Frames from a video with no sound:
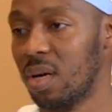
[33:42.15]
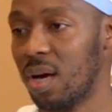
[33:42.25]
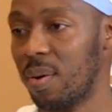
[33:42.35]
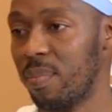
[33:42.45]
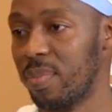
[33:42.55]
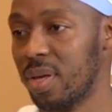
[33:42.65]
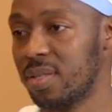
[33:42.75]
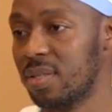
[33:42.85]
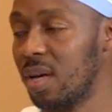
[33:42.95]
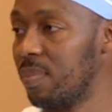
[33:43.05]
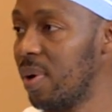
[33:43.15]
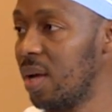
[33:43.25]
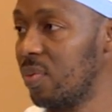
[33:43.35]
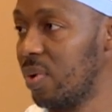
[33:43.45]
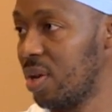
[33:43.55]
Um, that's done by
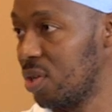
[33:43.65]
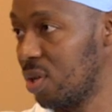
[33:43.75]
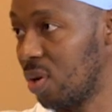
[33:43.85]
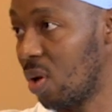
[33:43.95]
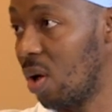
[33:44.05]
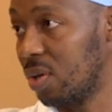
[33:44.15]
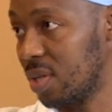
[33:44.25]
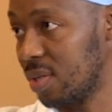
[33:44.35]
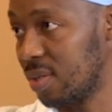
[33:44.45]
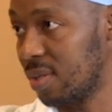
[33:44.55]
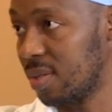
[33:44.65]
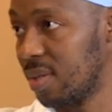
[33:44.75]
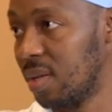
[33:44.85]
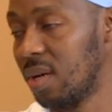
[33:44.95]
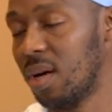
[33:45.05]
radiation oncologists.
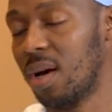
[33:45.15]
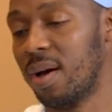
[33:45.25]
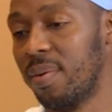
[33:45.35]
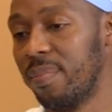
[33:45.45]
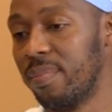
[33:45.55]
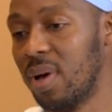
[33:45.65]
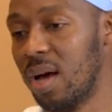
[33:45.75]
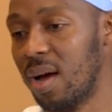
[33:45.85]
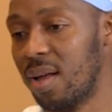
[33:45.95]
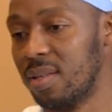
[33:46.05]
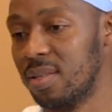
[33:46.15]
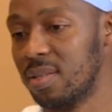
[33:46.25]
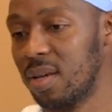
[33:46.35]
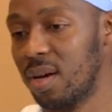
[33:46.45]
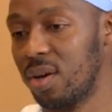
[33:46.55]
Mm-hmm. Um, and
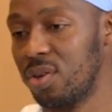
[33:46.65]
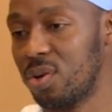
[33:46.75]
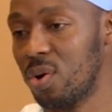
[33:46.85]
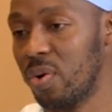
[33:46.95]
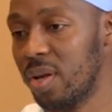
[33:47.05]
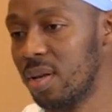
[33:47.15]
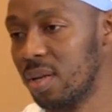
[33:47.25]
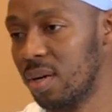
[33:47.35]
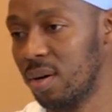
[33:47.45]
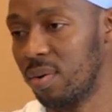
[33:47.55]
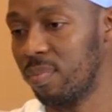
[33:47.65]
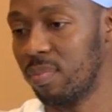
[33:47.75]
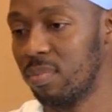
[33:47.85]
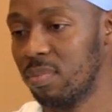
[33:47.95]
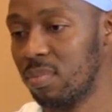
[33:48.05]
uh, you go in, um,
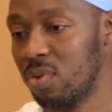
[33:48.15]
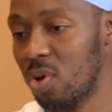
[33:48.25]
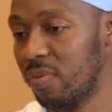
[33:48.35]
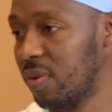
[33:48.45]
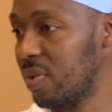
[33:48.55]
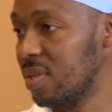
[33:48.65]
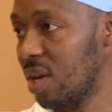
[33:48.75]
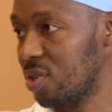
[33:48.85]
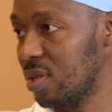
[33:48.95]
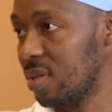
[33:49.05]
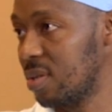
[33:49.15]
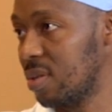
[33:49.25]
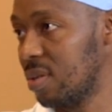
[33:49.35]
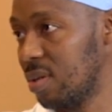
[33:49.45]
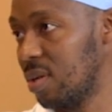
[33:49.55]
you have different sessions
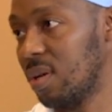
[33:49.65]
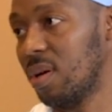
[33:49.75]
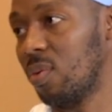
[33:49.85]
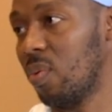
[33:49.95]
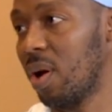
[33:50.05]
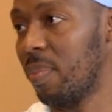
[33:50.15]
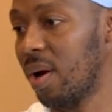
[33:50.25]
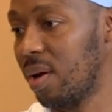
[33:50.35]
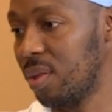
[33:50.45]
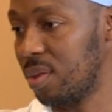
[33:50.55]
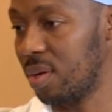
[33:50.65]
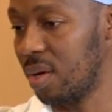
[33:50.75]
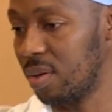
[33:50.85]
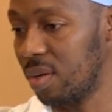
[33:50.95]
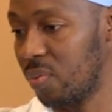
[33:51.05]
uh, right. Uh, whereby
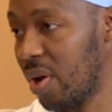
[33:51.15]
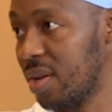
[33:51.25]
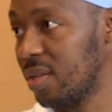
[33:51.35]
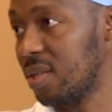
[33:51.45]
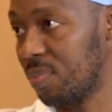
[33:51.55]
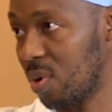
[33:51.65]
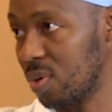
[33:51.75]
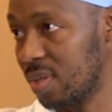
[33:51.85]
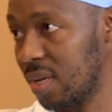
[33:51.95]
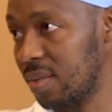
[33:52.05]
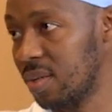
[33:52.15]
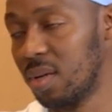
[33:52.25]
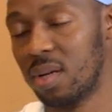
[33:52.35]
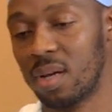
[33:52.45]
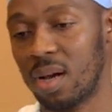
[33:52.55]
they irradiate the prostate.
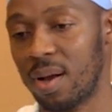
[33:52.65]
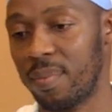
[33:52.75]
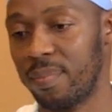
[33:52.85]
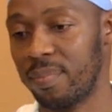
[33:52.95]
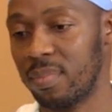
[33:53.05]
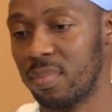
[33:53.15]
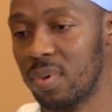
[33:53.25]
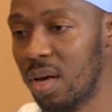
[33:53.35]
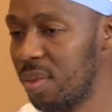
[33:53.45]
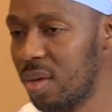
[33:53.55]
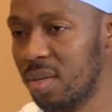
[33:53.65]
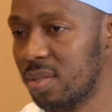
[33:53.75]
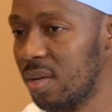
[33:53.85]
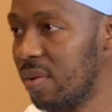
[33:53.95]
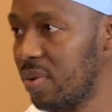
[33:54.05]
Mm-hmm. Um, I think
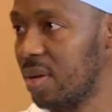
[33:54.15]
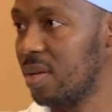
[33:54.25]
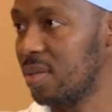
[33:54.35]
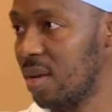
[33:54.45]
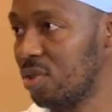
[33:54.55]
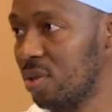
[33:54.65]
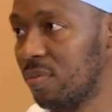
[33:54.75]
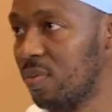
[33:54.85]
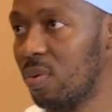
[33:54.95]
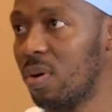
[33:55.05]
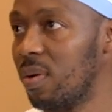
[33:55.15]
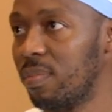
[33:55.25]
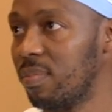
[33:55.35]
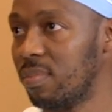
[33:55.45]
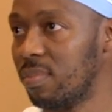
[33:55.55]
it's an everyday session for
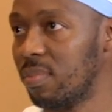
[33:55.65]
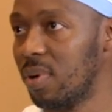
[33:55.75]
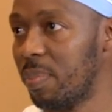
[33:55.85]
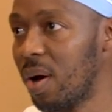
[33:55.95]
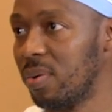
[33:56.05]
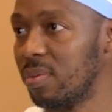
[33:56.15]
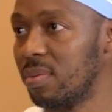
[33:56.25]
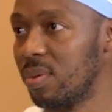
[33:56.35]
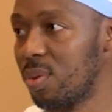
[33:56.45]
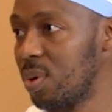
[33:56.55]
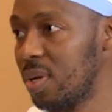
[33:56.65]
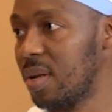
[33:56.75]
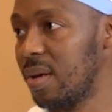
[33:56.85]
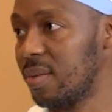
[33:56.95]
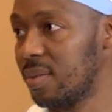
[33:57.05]
about 30
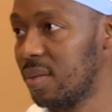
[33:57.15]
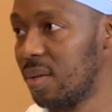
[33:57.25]
days.